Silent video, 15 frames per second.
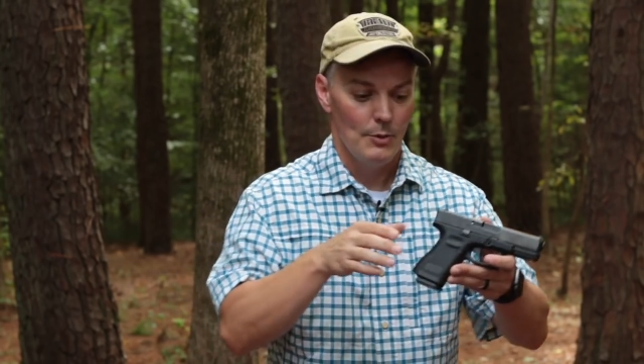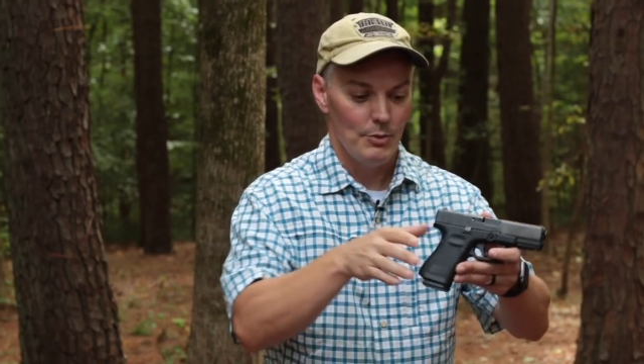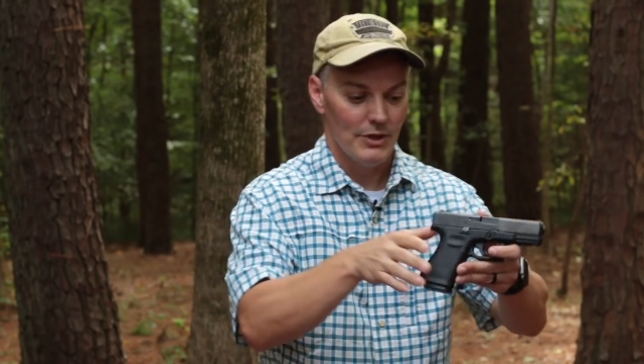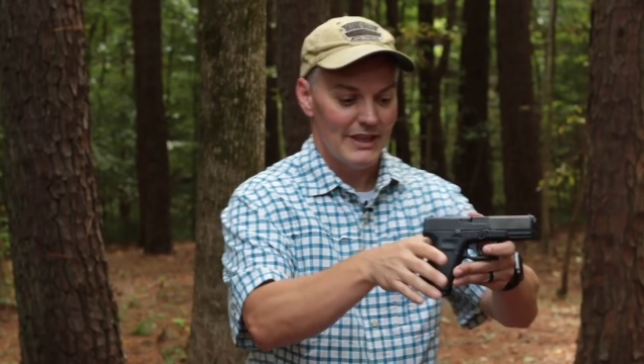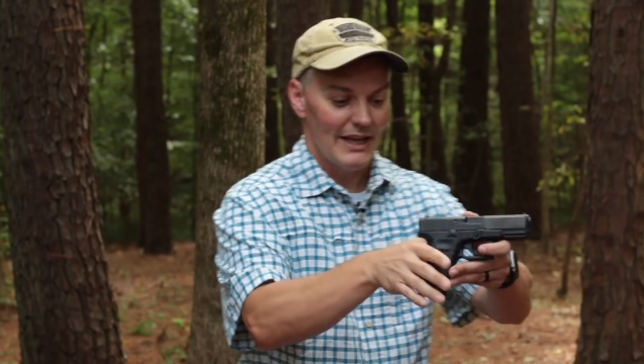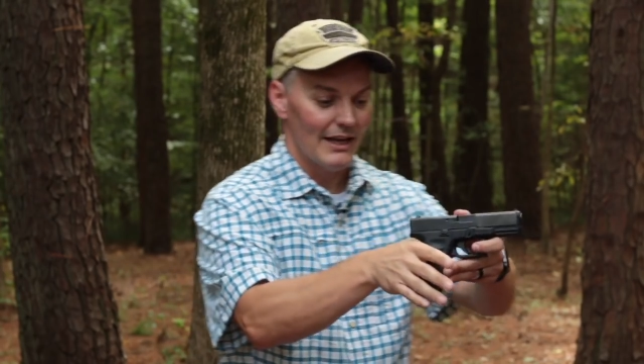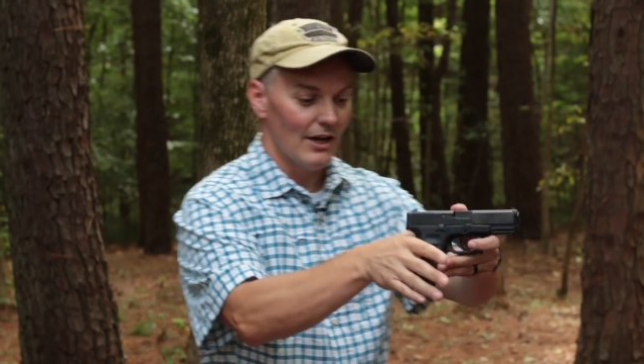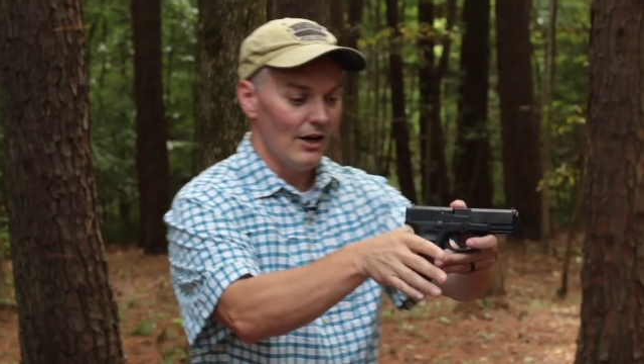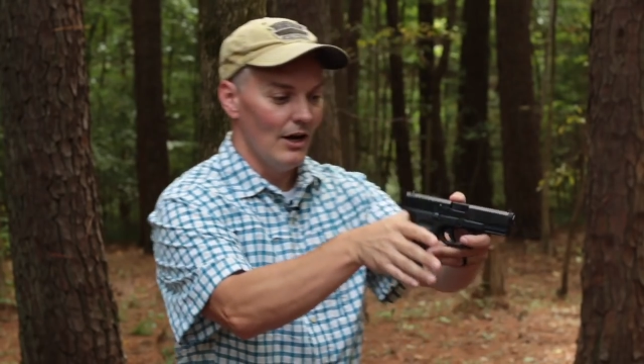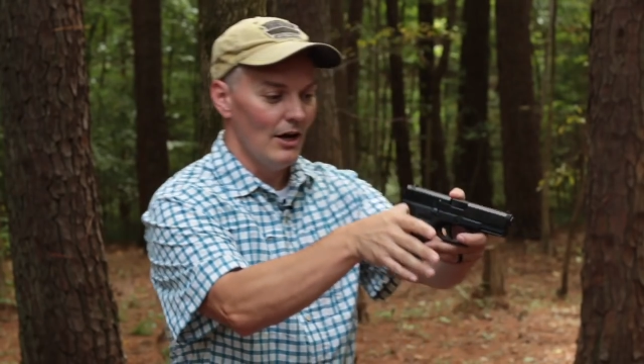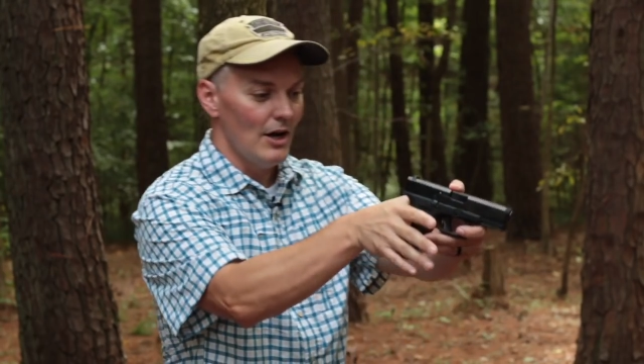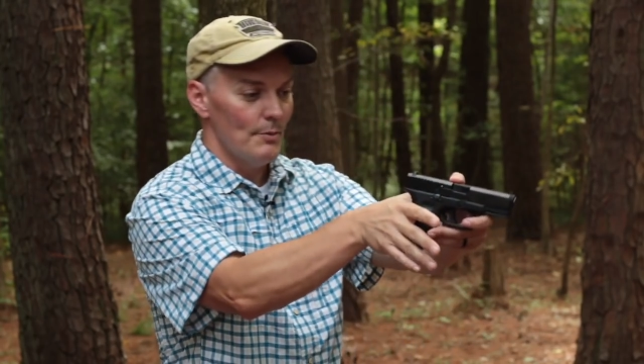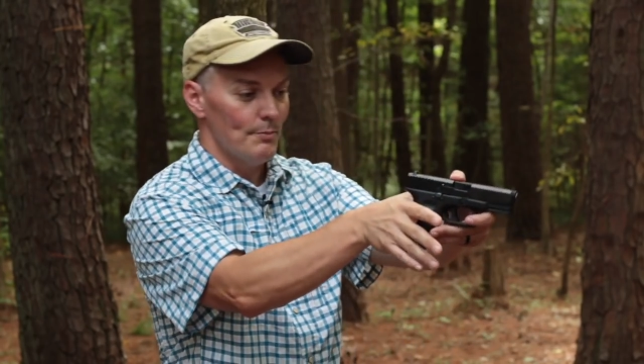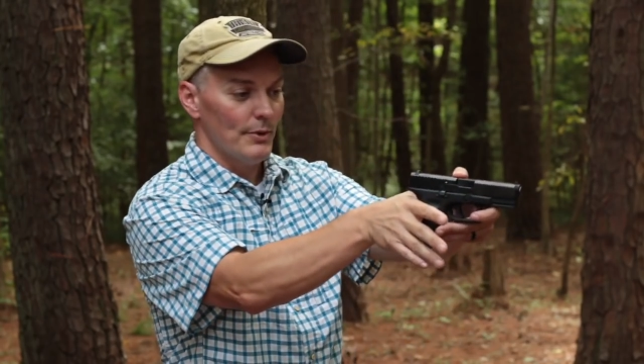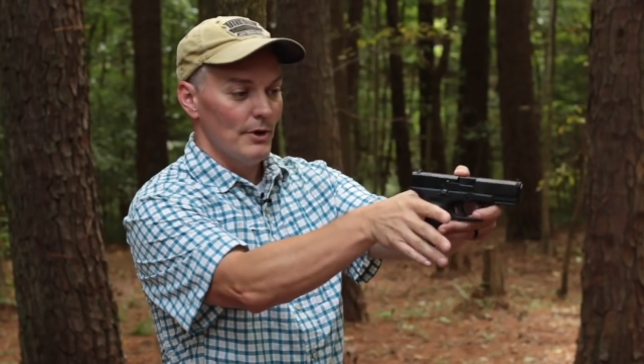but that
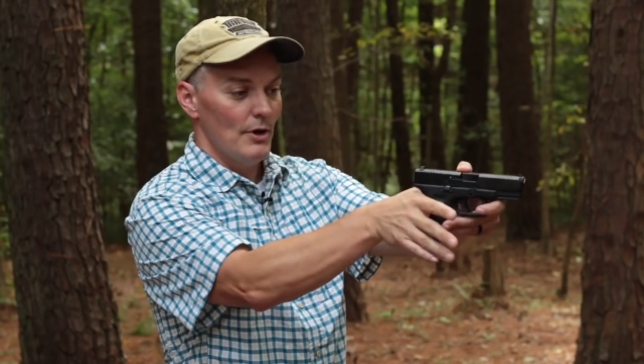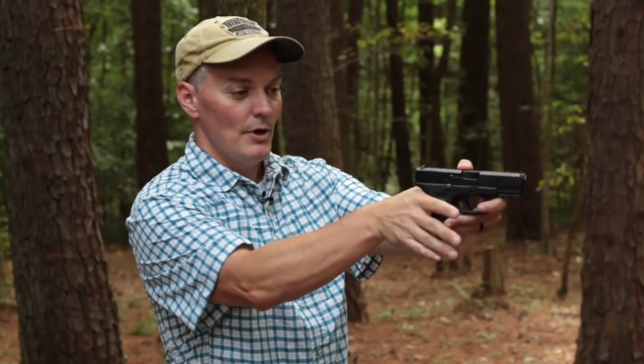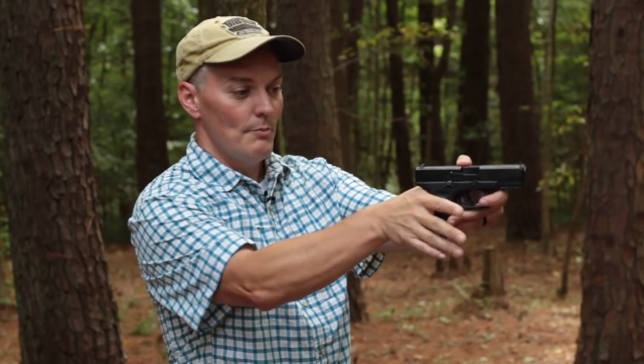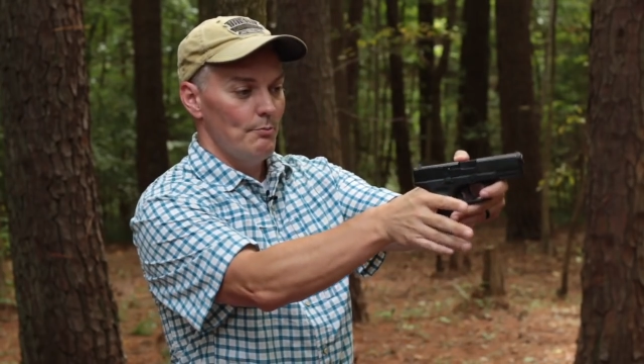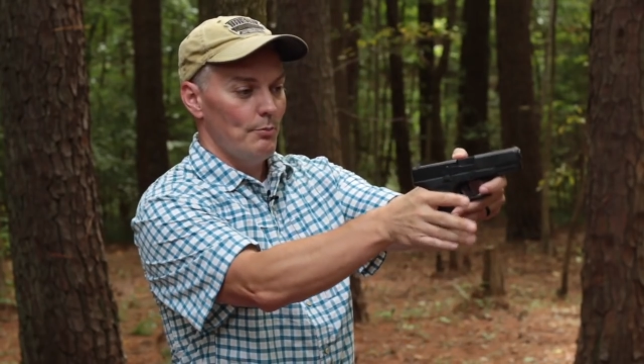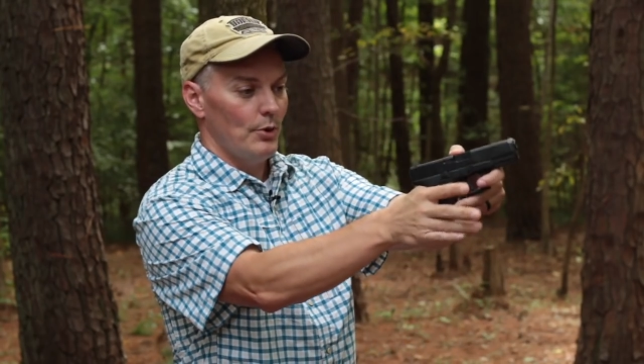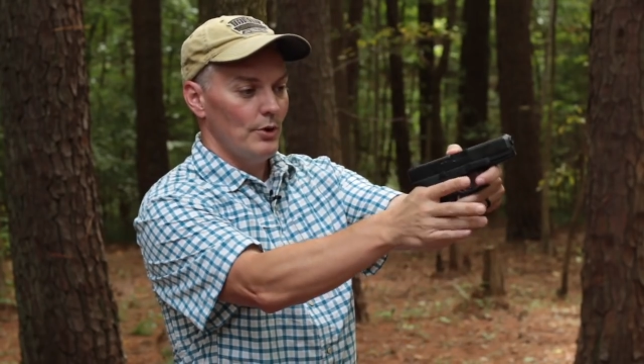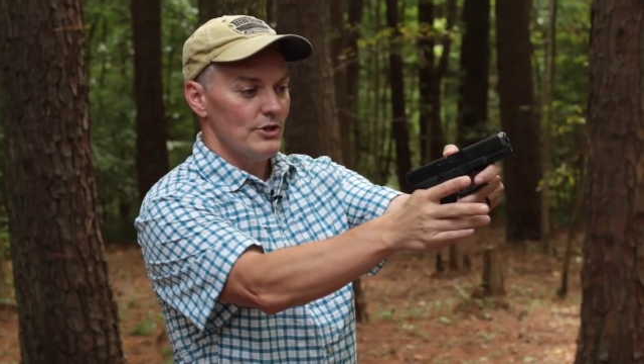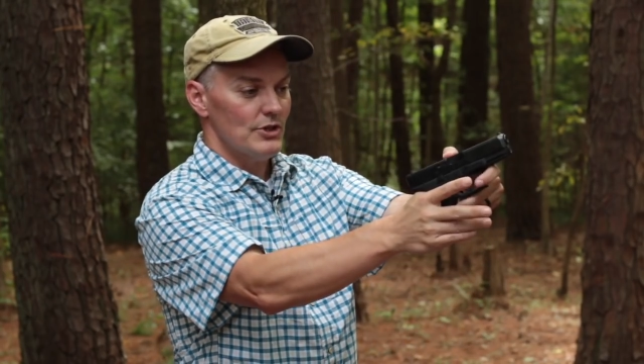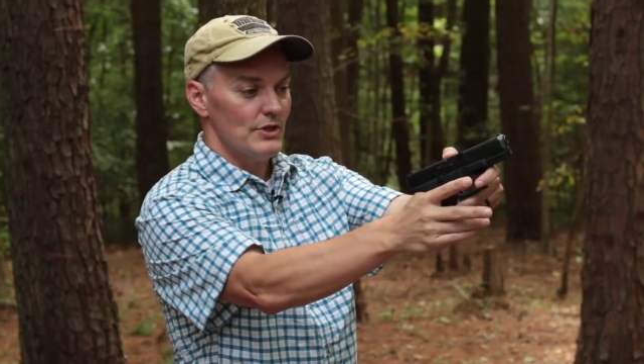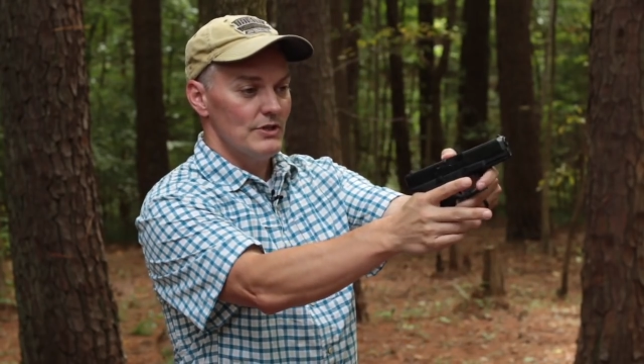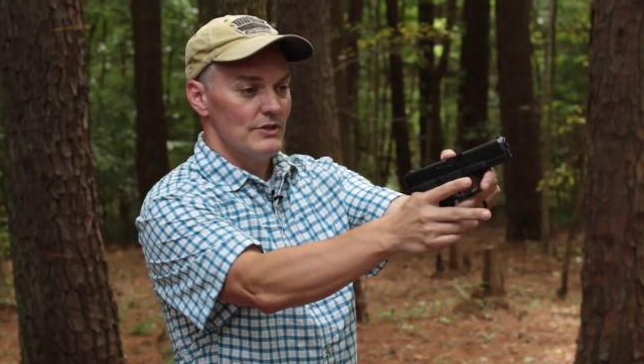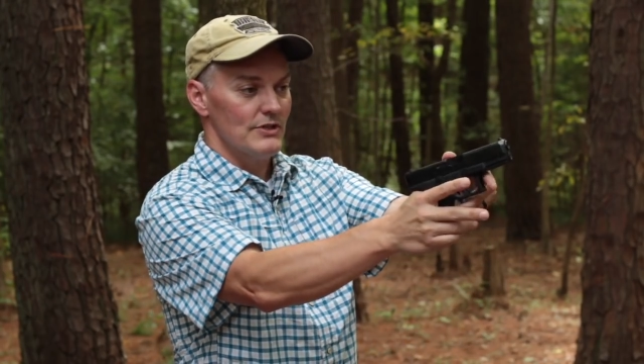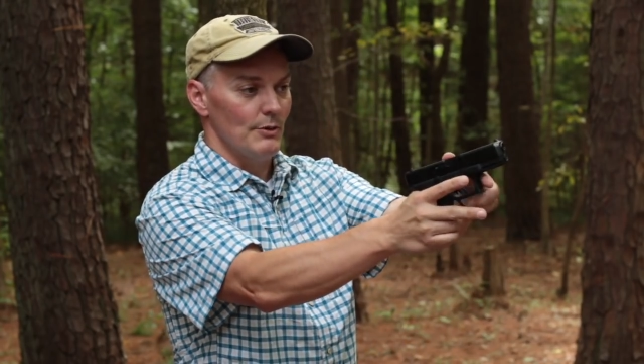hump pushes